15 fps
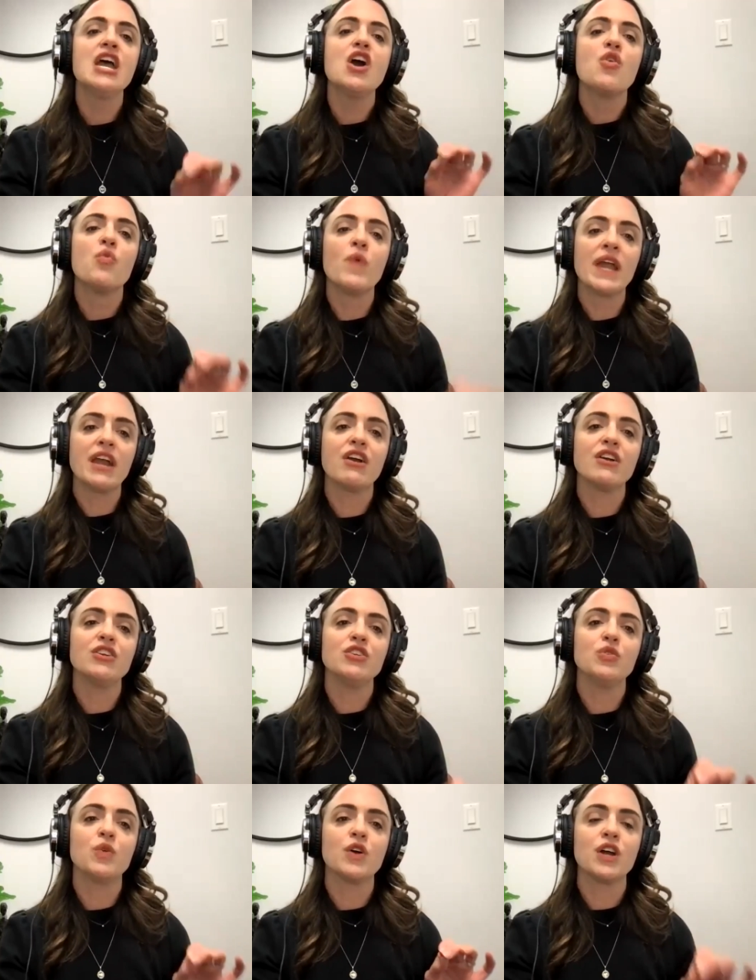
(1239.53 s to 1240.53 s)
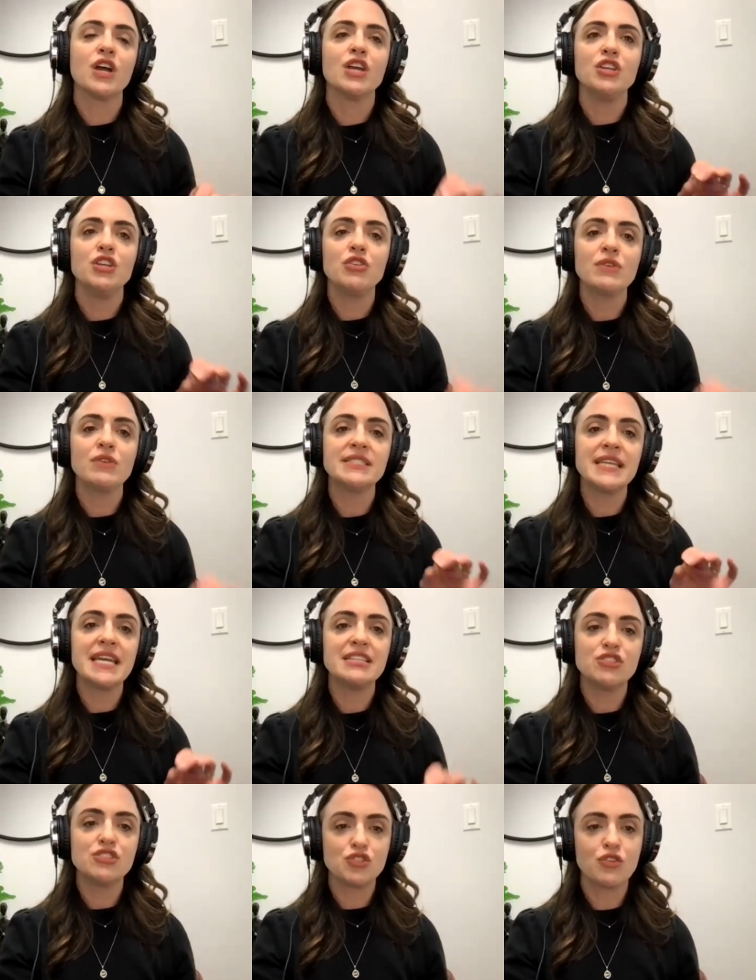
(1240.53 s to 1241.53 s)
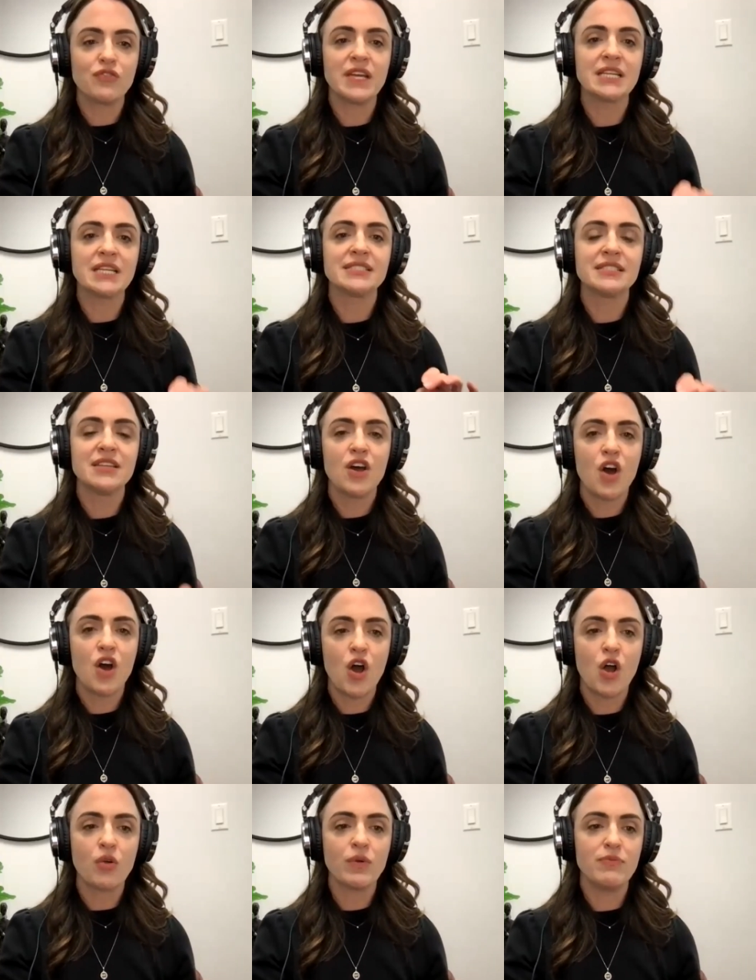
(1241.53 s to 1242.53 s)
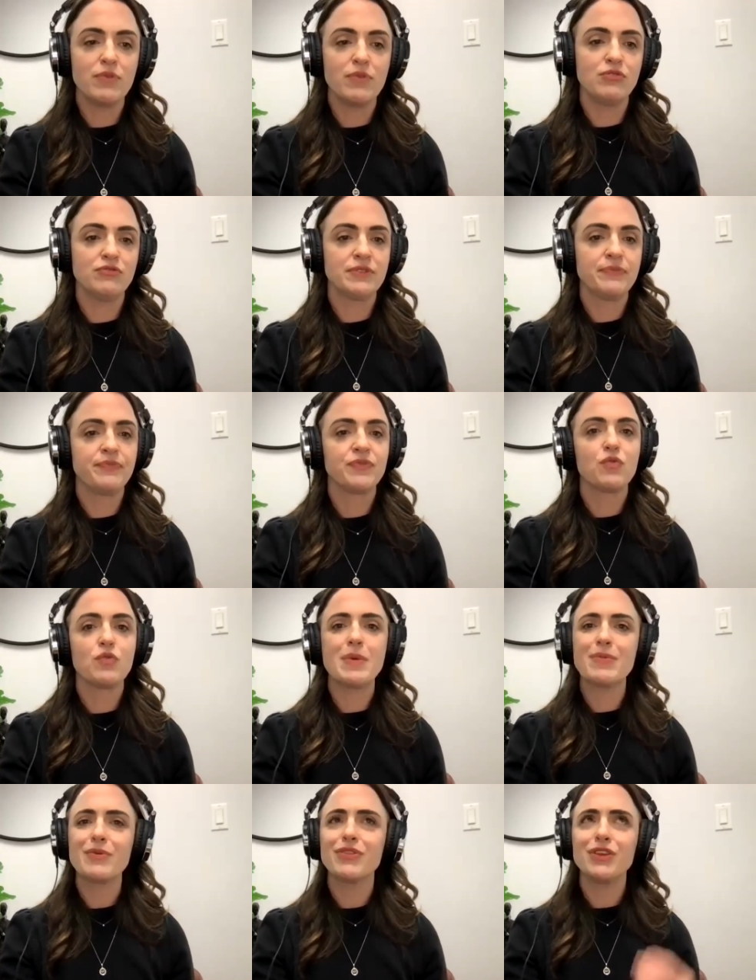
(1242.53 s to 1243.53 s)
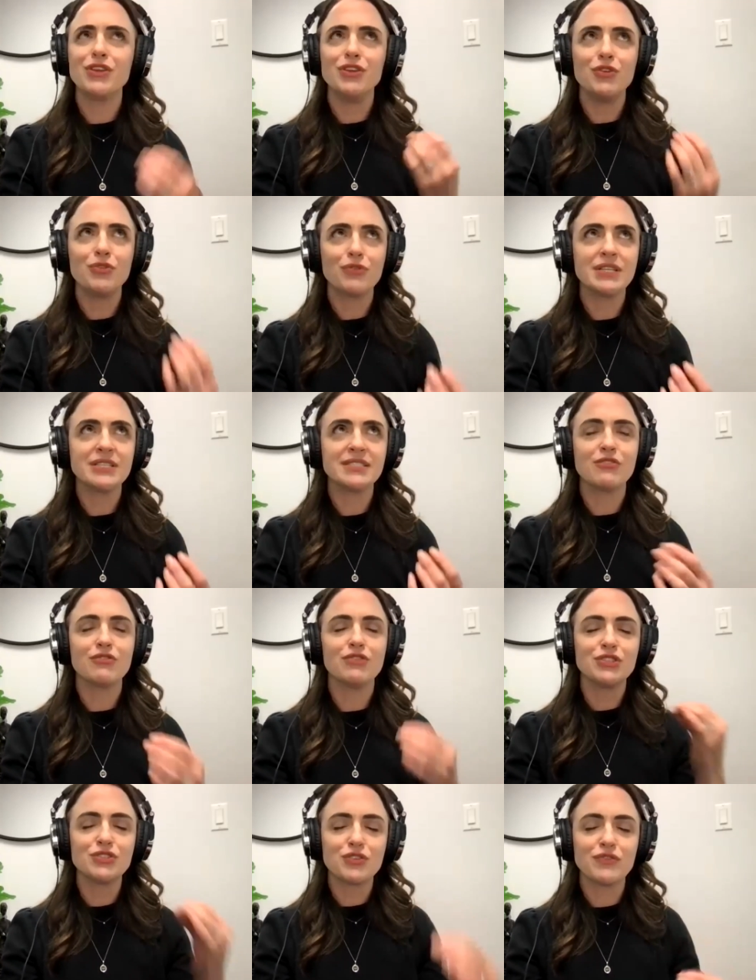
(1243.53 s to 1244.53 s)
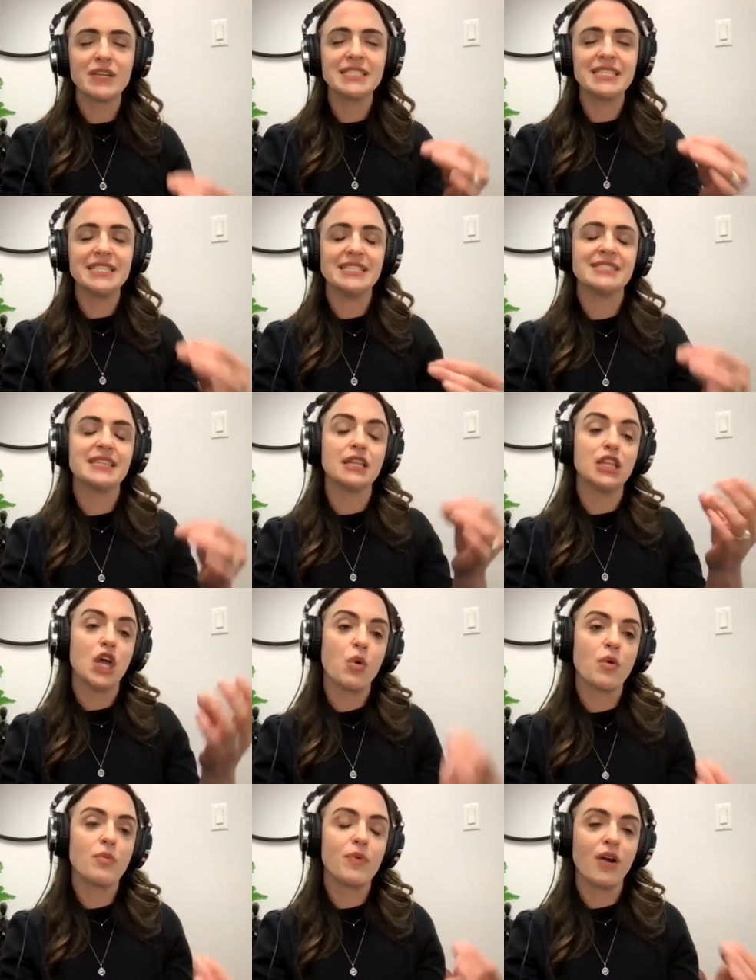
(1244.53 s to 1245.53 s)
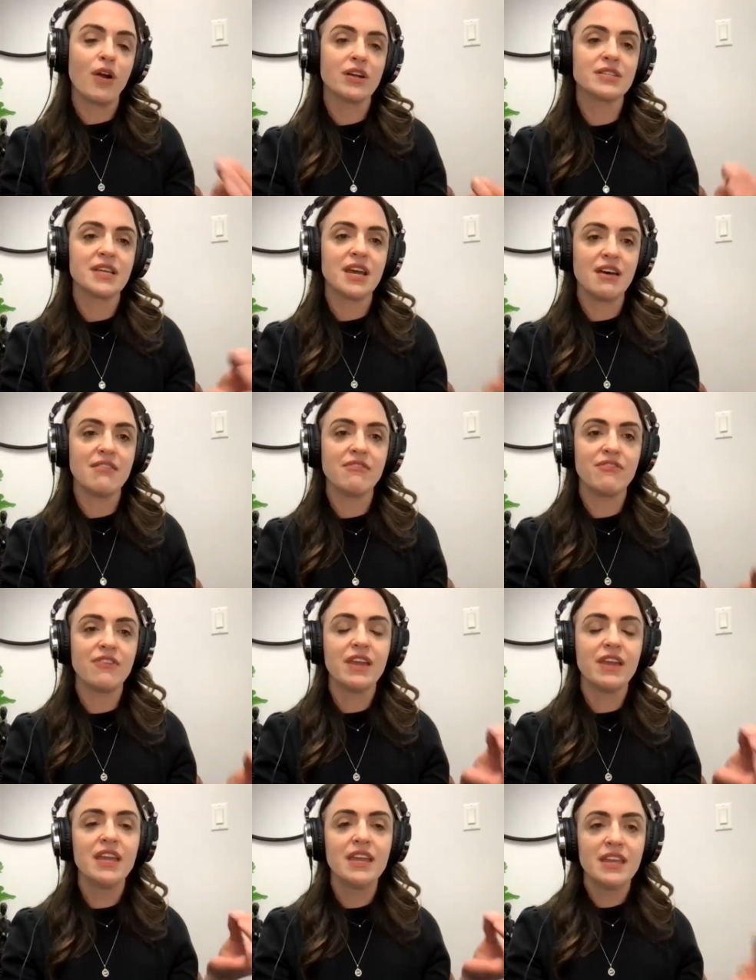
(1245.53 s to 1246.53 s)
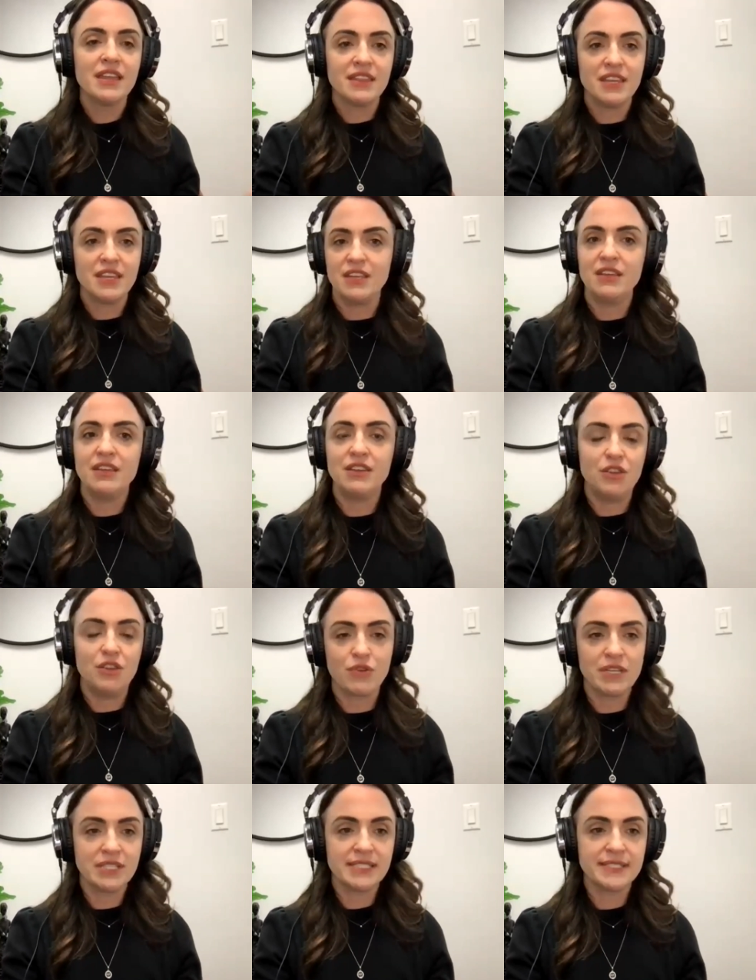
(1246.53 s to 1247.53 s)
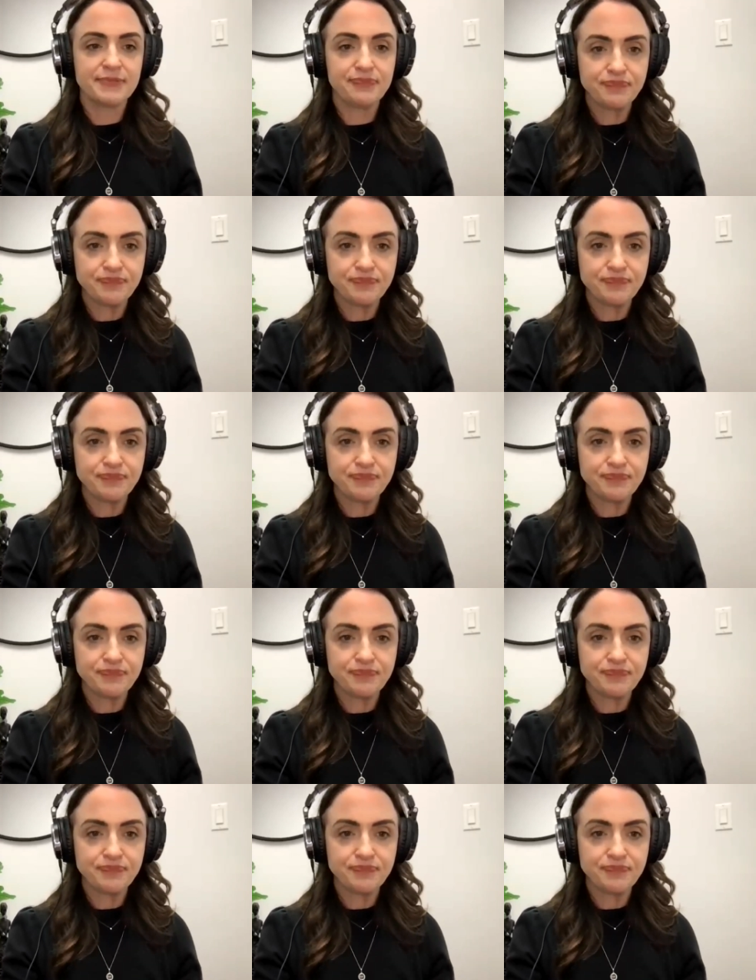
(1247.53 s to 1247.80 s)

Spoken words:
where your uterus and cervix are removed. Remember, the uterus or the cervix is the lower part of the uterus.